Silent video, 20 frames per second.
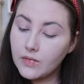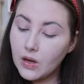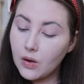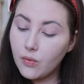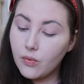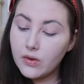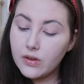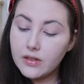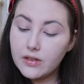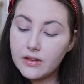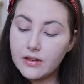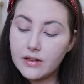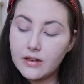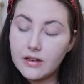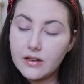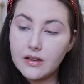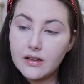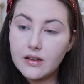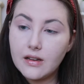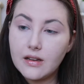One
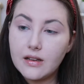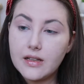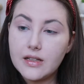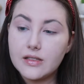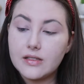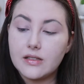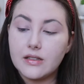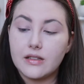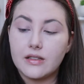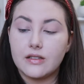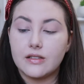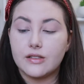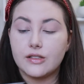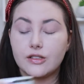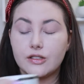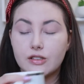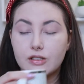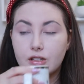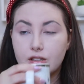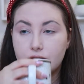thing, I guess I can
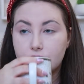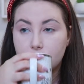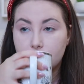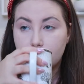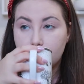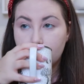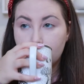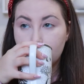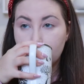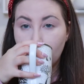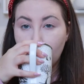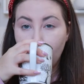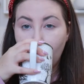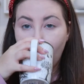discuss this.